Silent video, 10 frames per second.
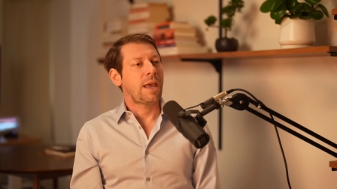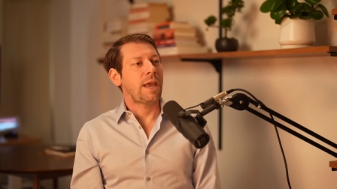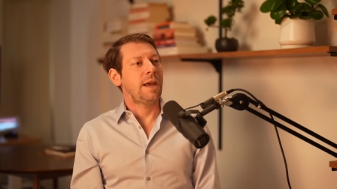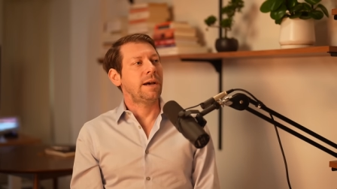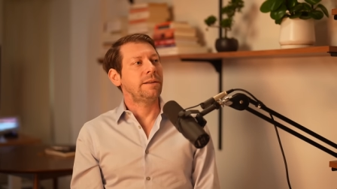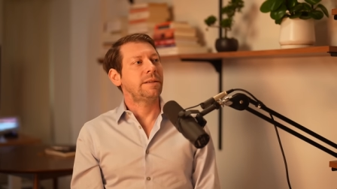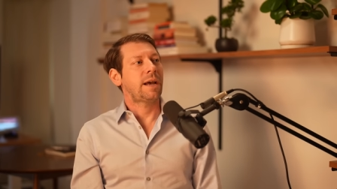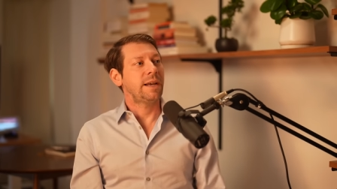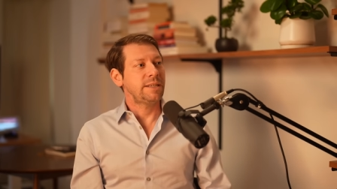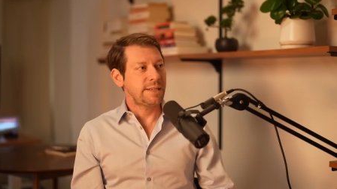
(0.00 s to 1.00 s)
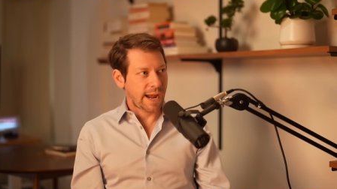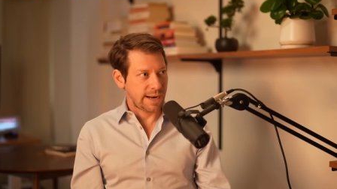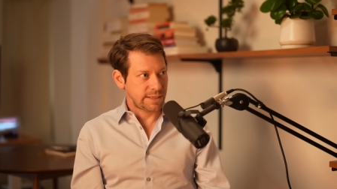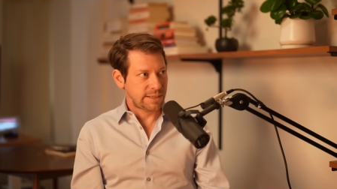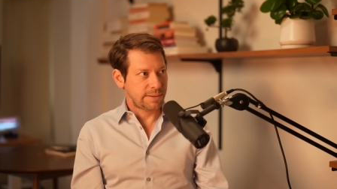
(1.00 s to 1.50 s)
and high
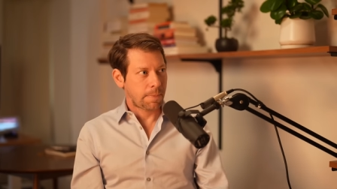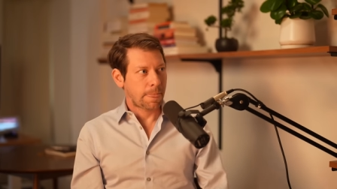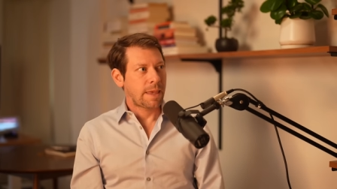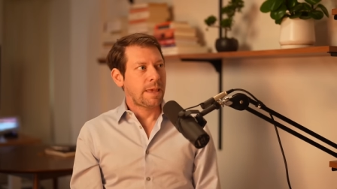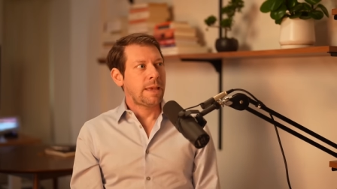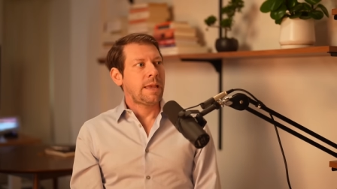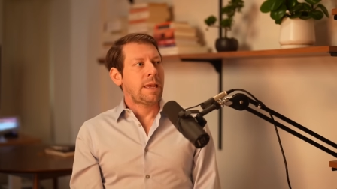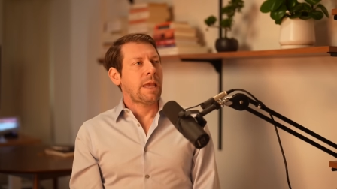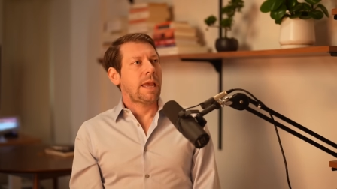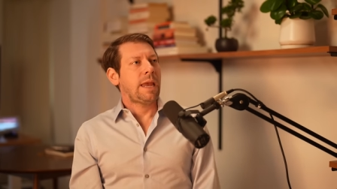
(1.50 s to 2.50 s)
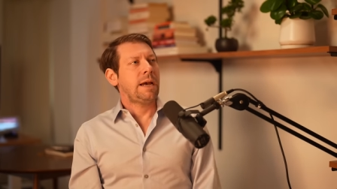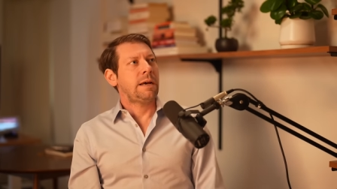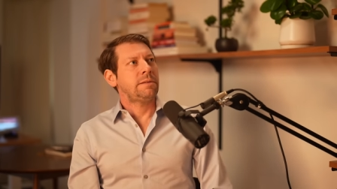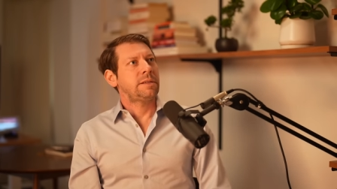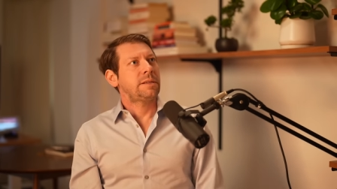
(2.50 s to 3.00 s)
status.
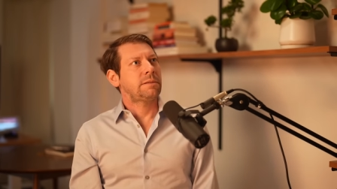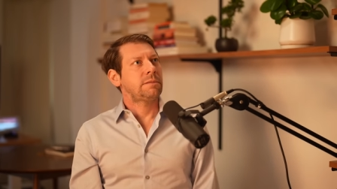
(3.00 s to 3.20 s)
And